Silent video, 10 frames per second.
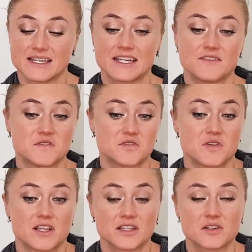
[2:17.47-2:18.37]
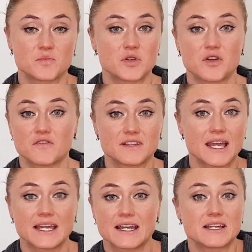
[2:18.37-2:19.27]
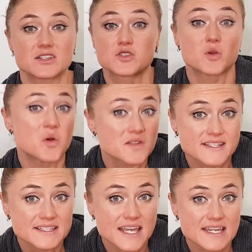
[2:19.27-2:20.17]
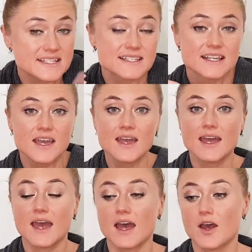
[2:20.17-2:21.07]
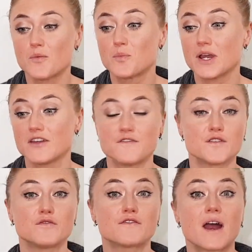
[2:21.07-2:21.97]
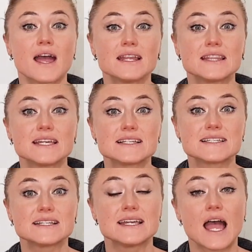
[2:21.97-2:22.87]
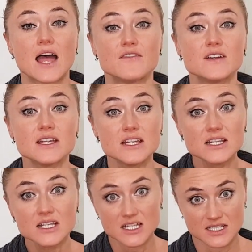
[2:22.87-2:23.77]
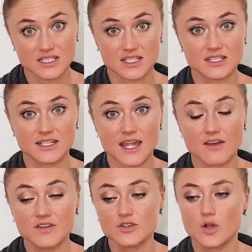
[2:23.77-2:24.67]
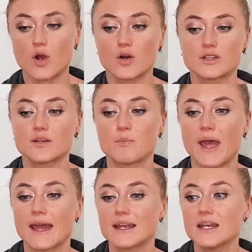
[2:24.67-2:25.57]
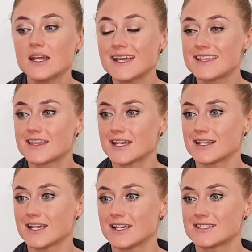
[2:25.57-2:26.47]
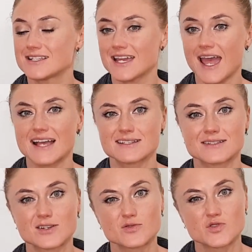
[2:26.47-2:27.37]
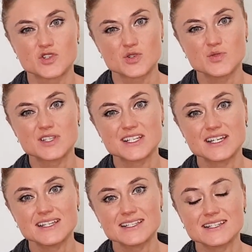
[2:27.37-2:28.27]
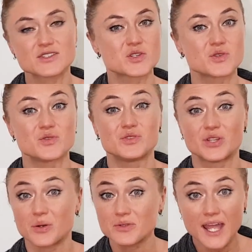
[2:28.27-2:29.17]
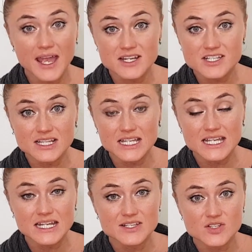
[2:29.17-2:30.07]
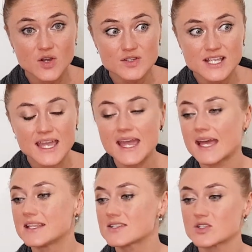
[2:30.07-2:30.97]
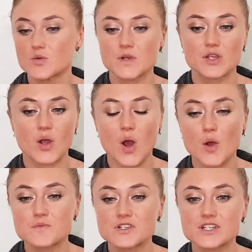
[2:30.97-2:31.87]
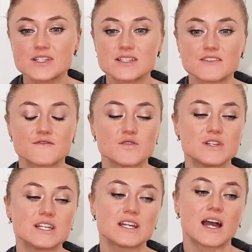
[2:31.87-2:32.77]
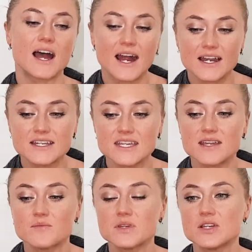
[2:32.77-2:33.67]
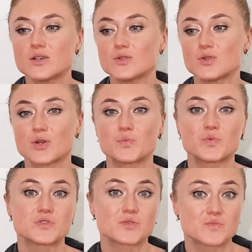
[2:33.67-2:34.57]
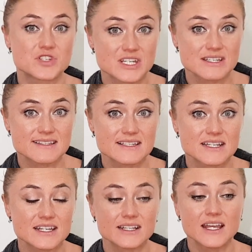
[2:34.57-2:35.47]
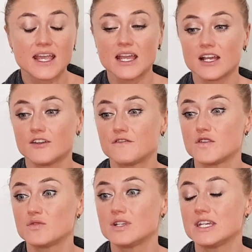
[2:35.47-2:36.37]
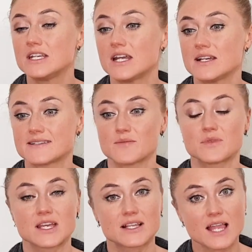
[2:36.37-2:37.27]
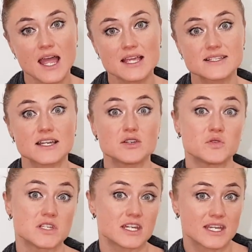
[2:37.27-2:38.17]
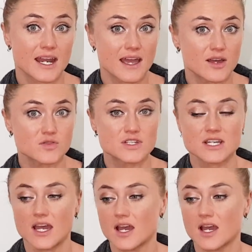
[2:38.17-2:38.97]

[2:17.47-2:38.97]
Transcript: gives you a little bit of like a sauce taste. But if you fry things in the oven, in the oven, not on the pan, then it has its own juices, so you don't actually need a sauce. And there's so many options. If you need a heartier meal, you can put some cheese in it. If you need something lighter, you take it out.